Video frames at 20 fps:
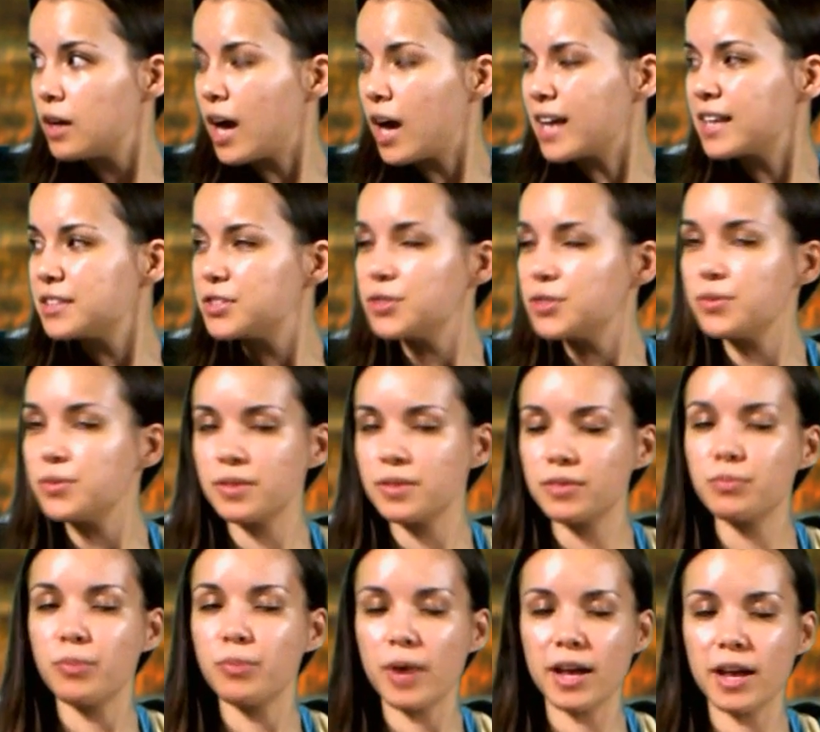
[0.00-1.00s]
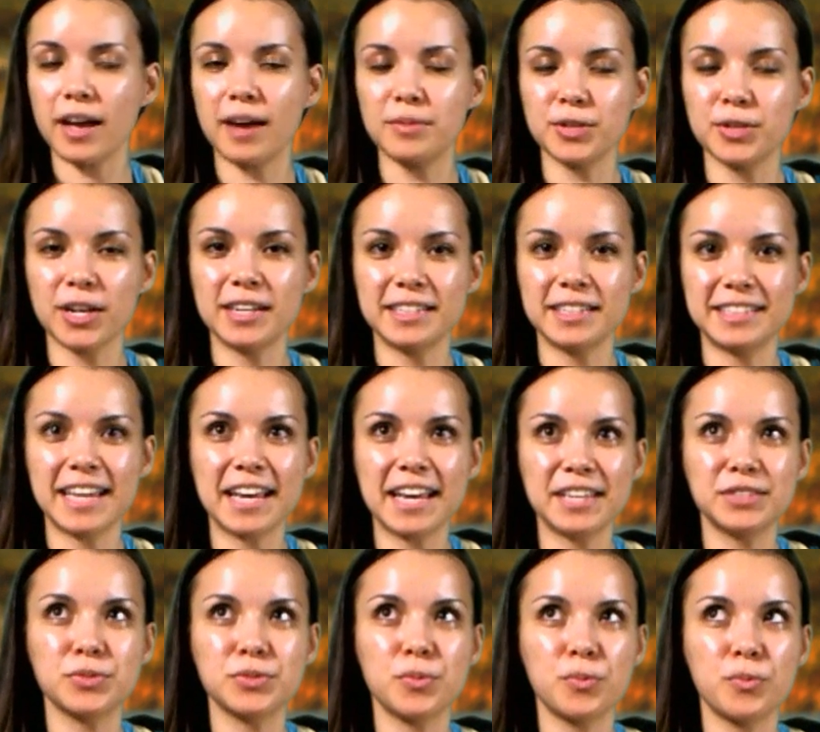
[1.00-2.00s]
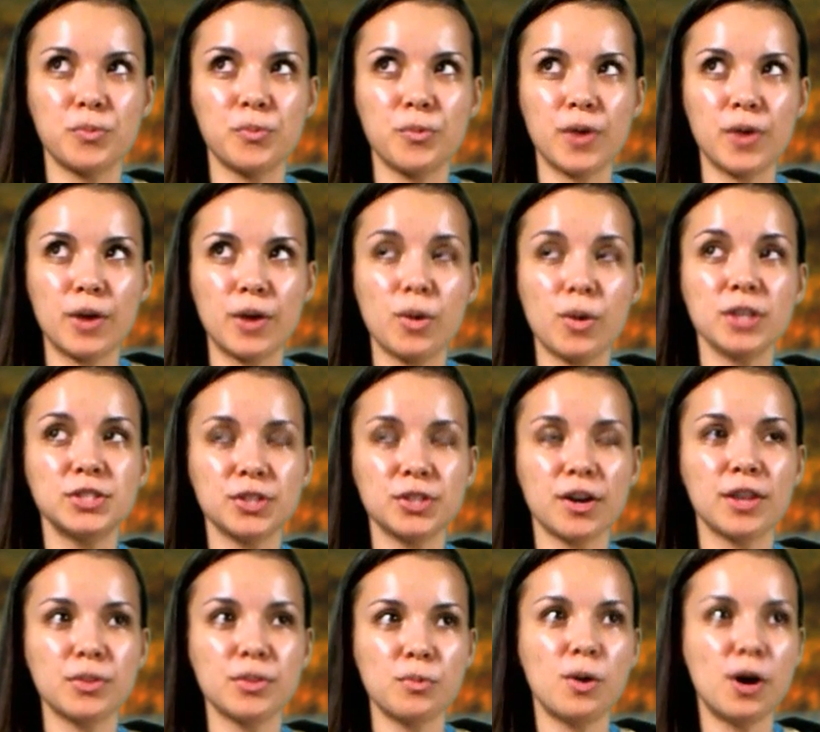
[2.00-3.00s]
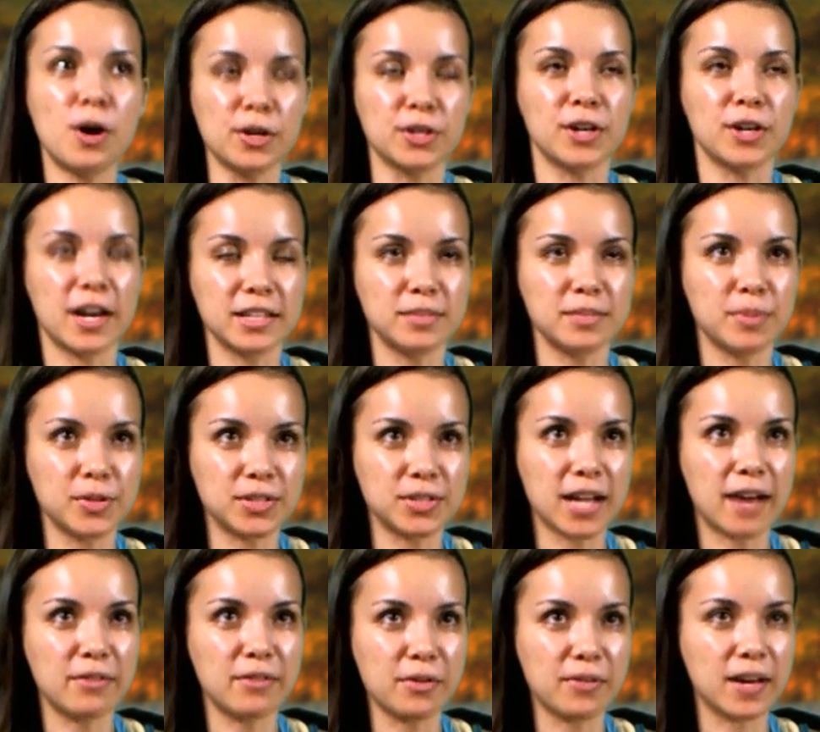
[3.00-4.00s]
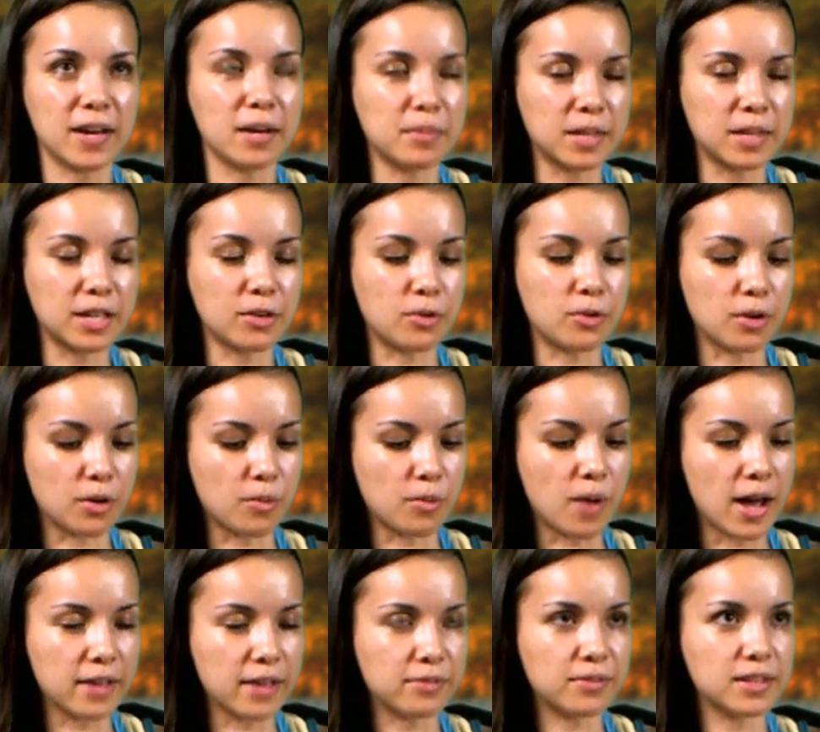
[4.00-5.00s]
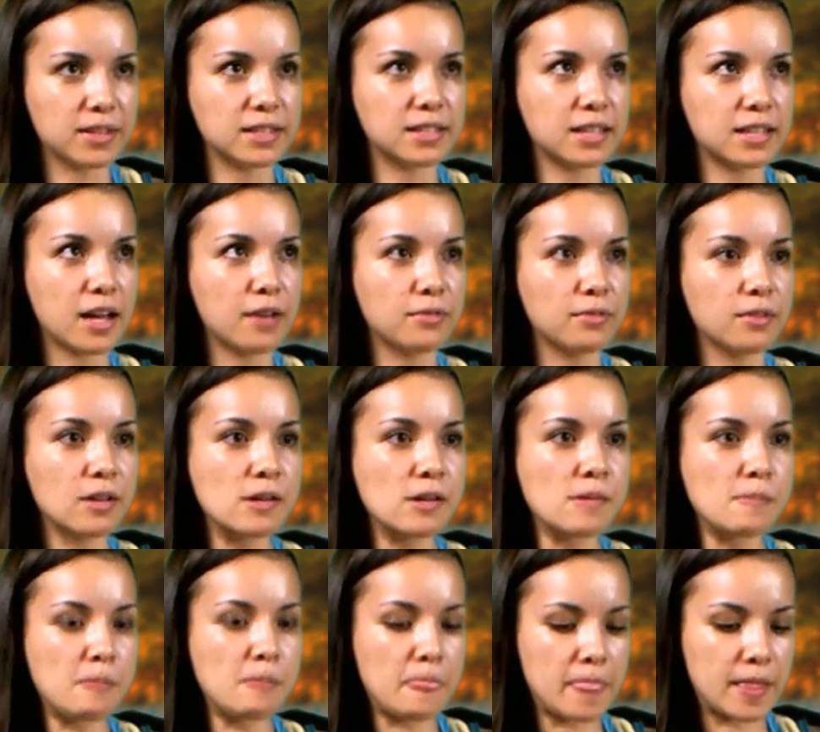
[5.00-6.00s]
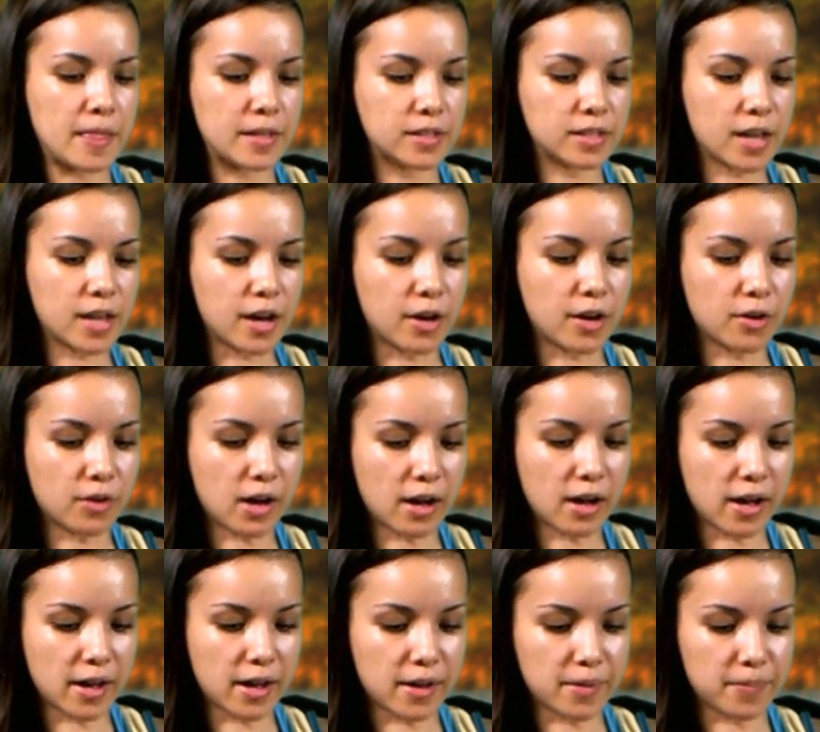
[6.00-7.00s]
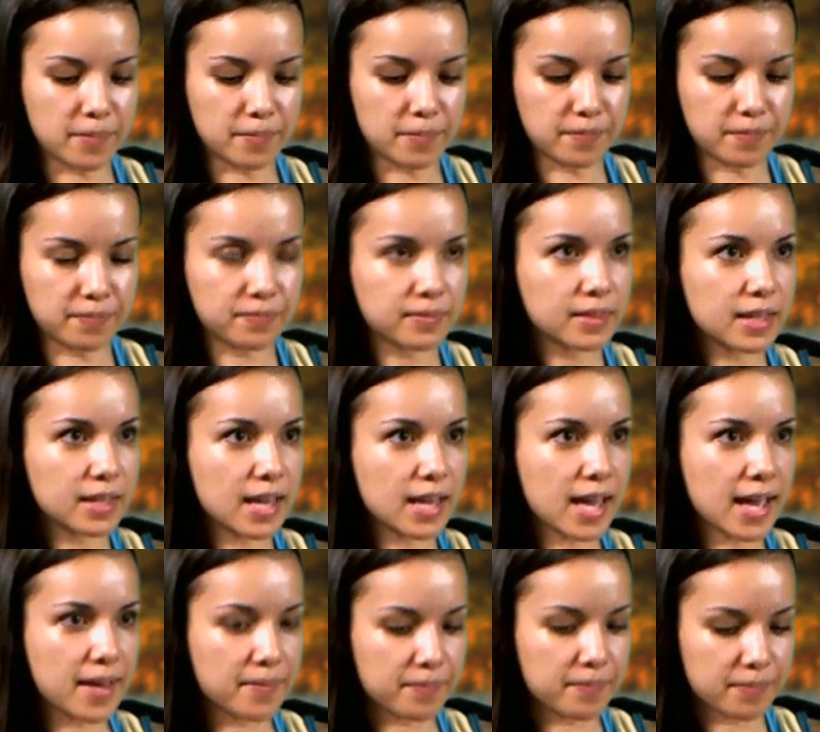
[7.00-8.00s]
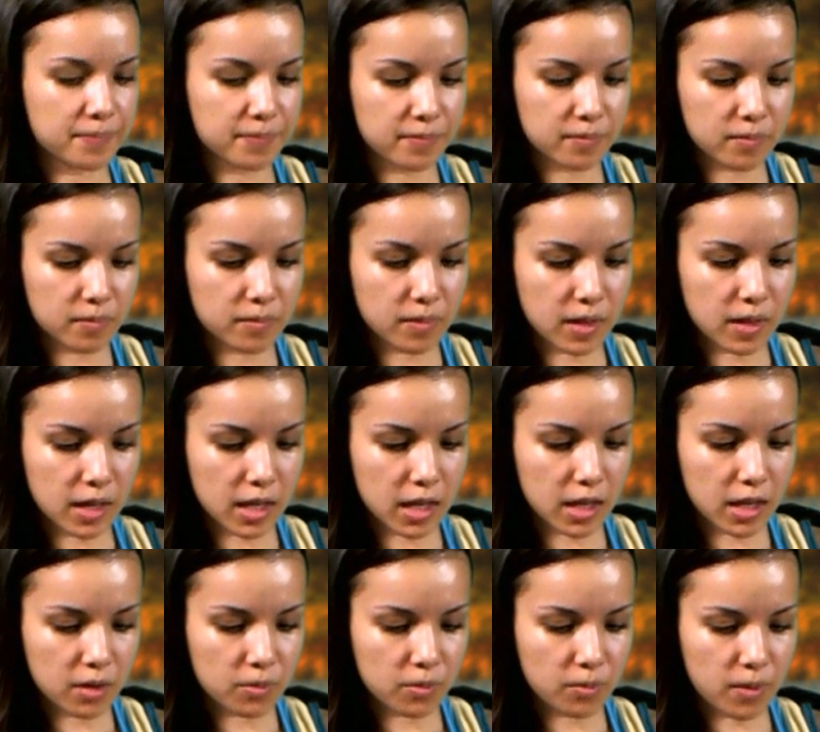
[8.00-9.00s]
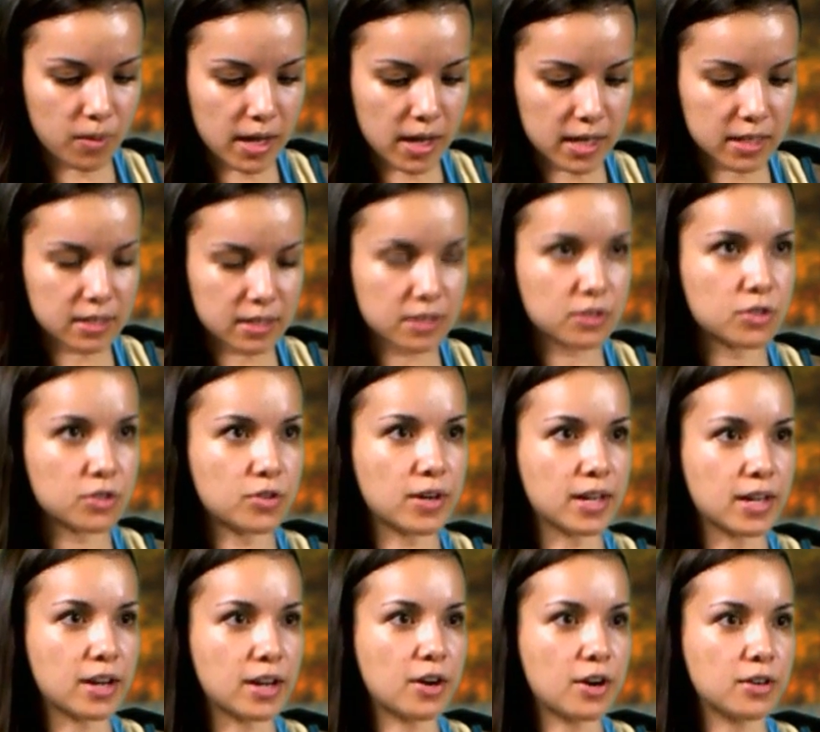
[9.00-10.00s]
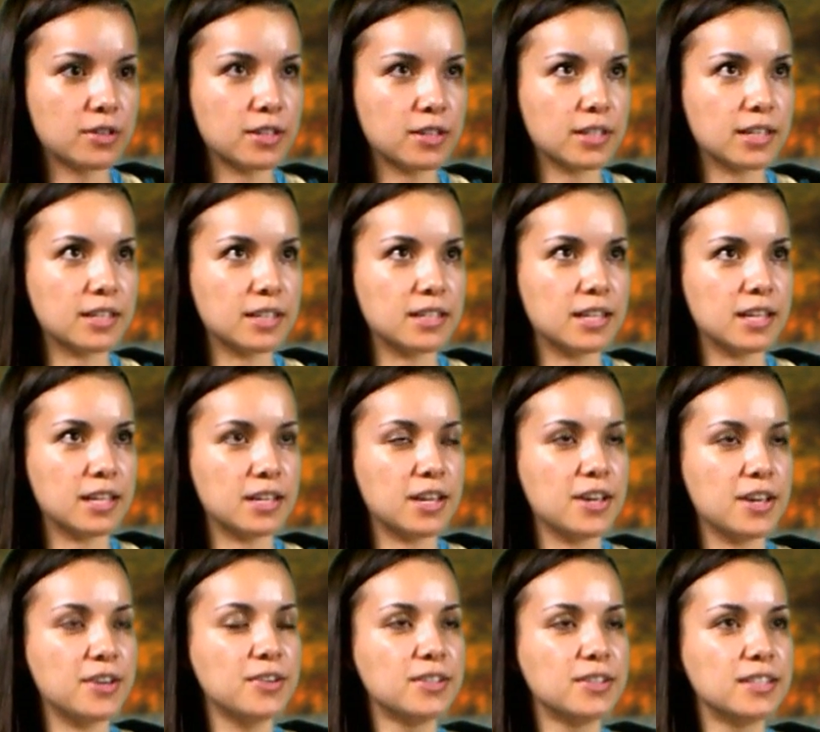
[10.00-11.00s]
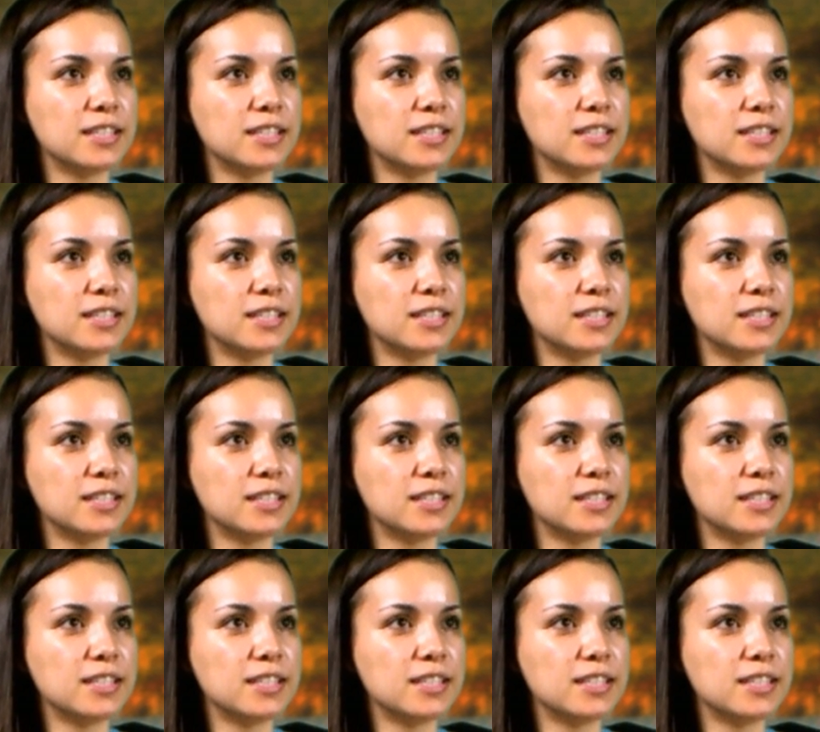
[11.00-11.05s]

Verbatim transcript: I guess you what I'm trying to say is once you're on the wall, you're not supposed to have a family or a wife and stuff. So, um, yeah. Uh, right trigger to continue.